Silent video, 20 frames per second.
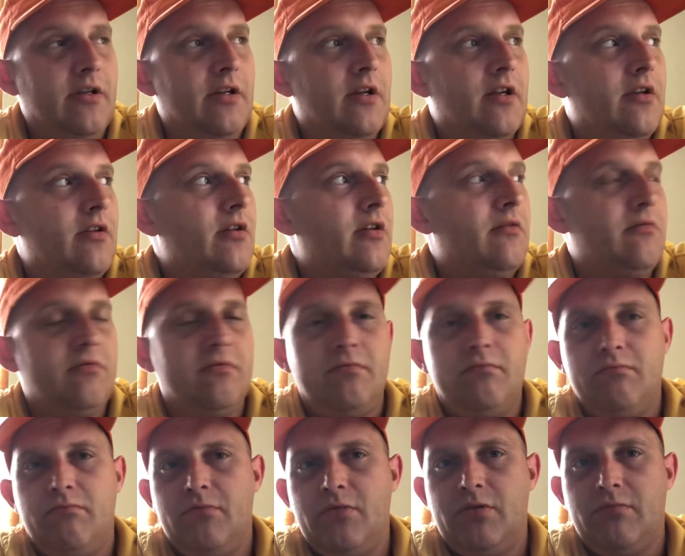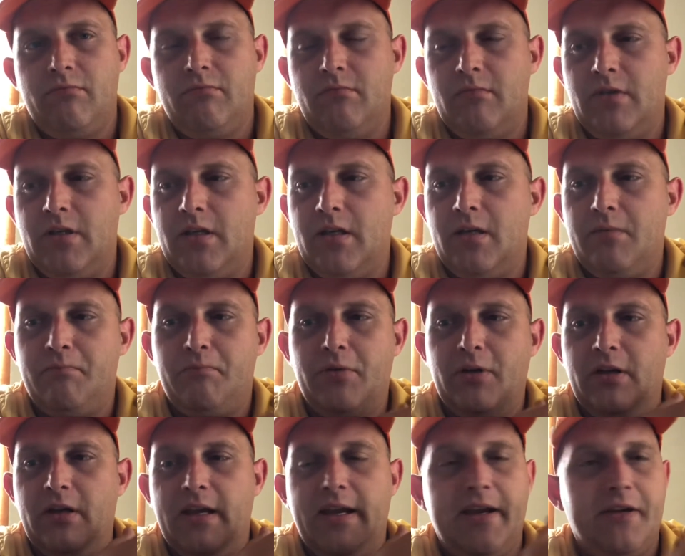You put
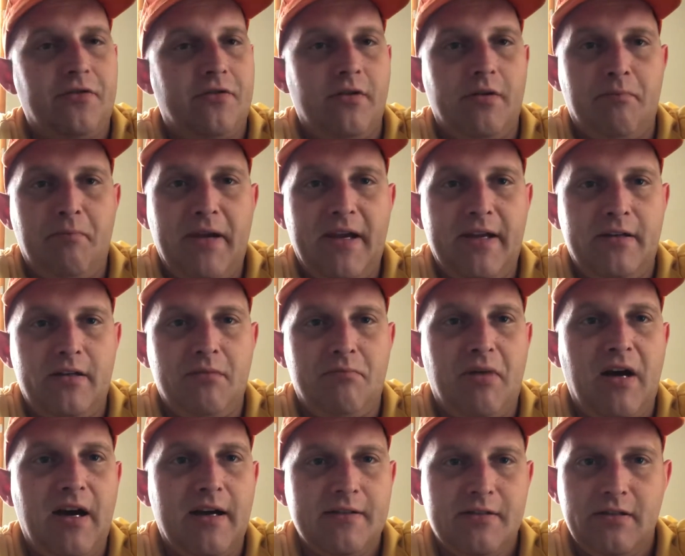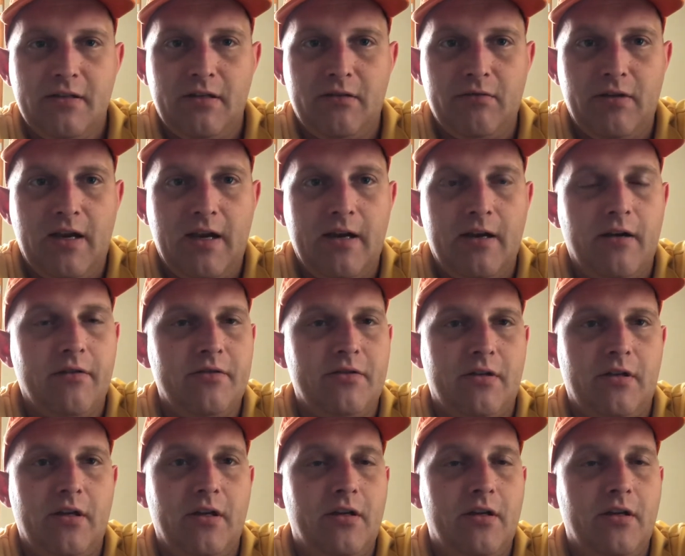an extra pet deposit on the house.